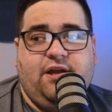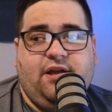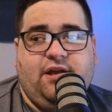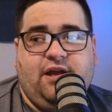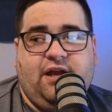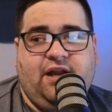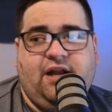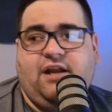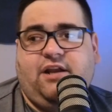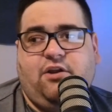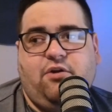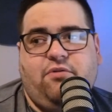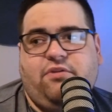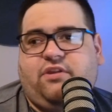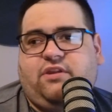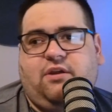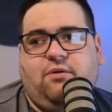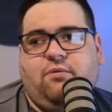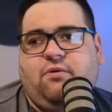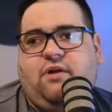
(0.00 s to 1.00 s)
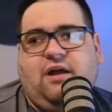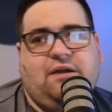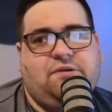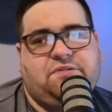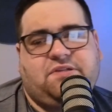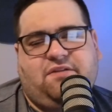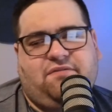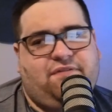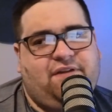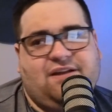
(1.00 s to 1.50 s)
And I know that there were Ohio
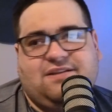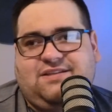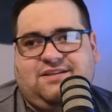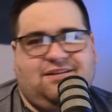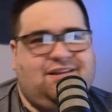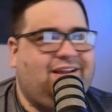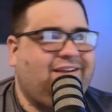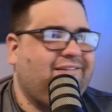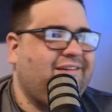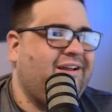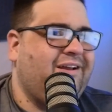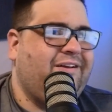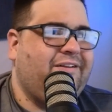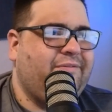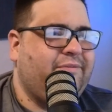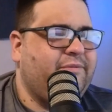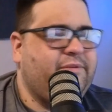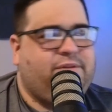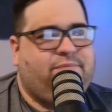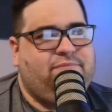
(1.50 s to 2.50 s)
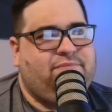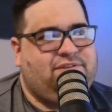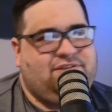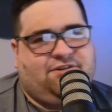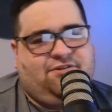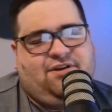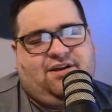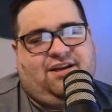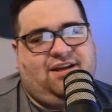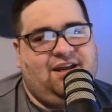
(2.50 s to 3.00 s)
State fans that, like, the
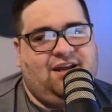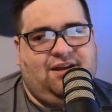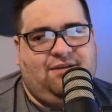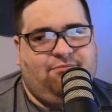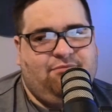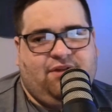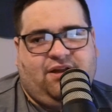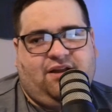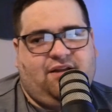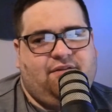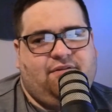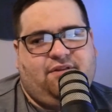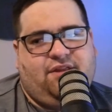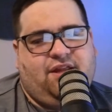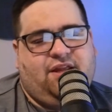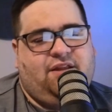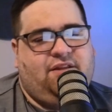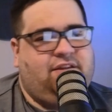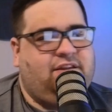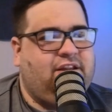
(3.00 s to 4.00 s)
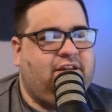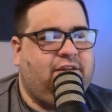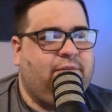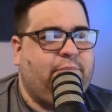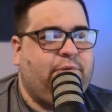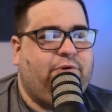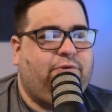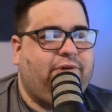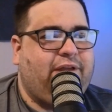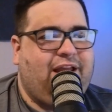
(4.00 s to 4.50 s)
Missouri game, like the
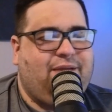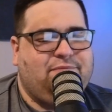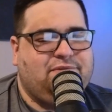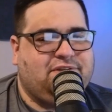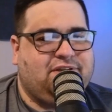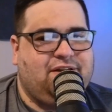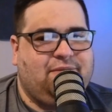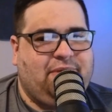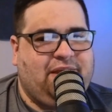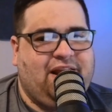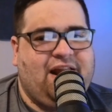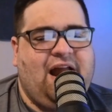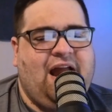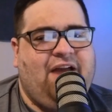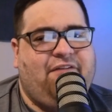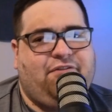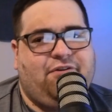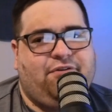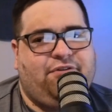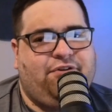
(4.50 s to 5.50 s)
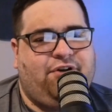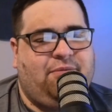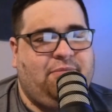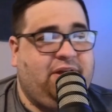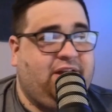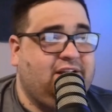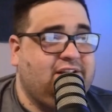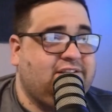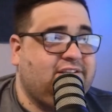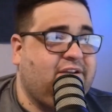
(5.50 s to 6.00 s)
bowl game was going to be an afterthought,
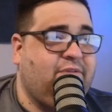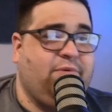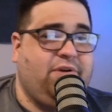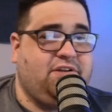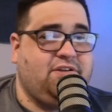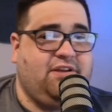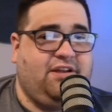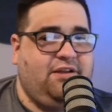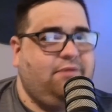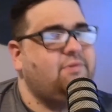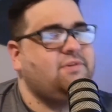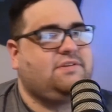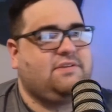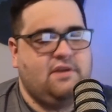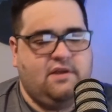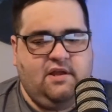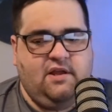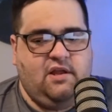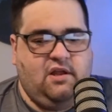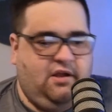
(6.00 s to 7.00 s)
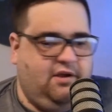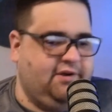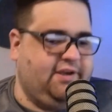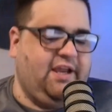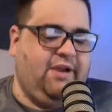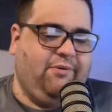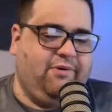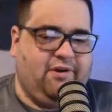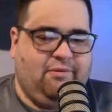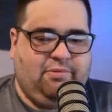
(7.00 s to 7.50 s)
because originally it was,
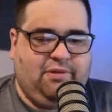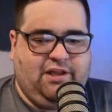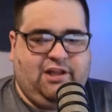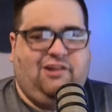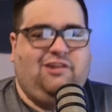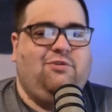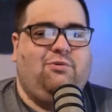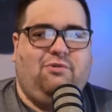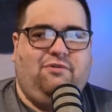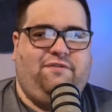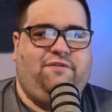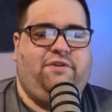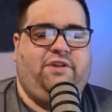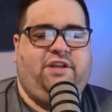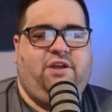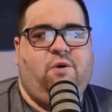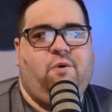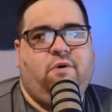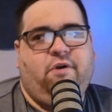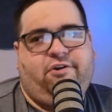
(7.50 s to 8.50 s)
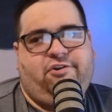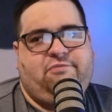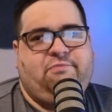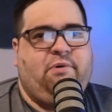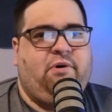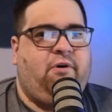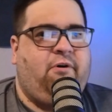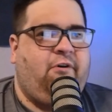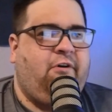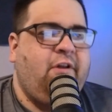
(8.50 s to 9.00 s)
okay, we're going to play Louisville in the Orange
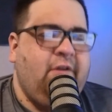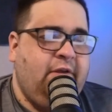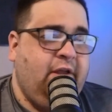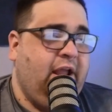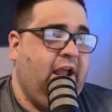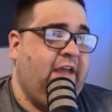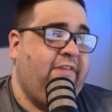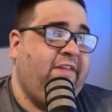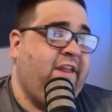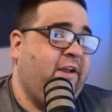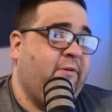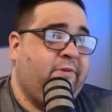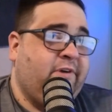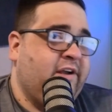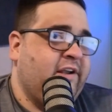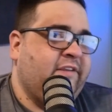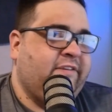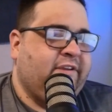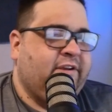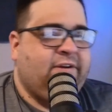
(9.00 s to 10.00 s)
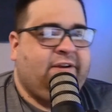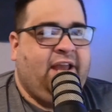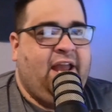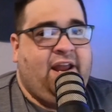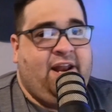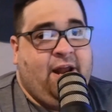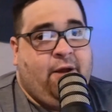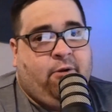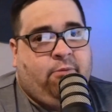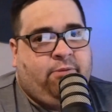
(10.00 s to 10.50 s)
Bowl. And then it was, okay,
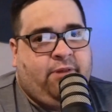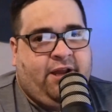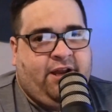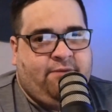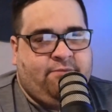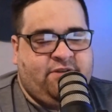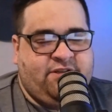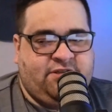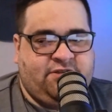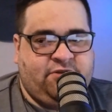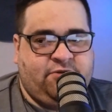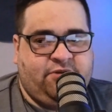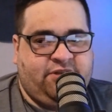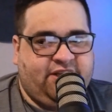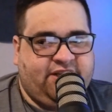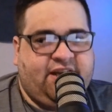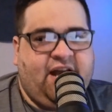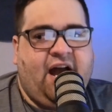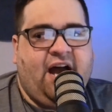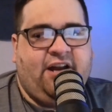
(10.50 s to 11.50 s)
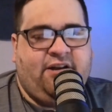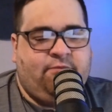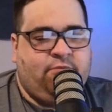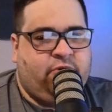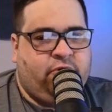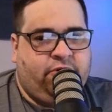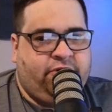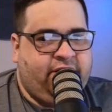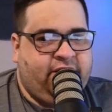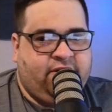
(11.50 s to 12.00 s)
now we're playing Mizzou in the Cotton
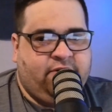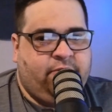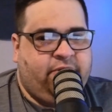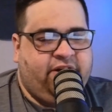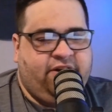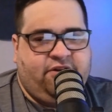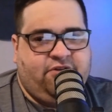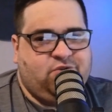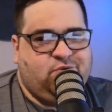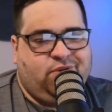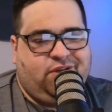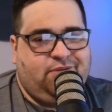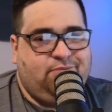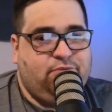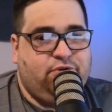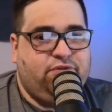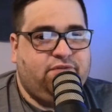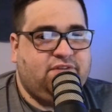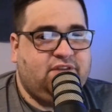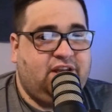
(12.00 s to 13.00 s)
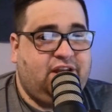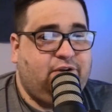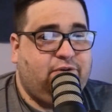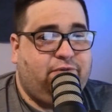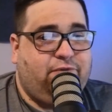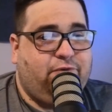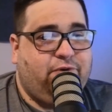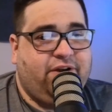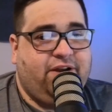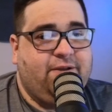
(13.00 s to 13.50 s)
Bowl. Neither one of those really moves the needle
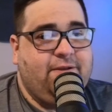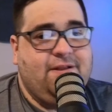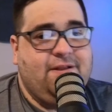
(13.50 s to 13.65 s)
for you.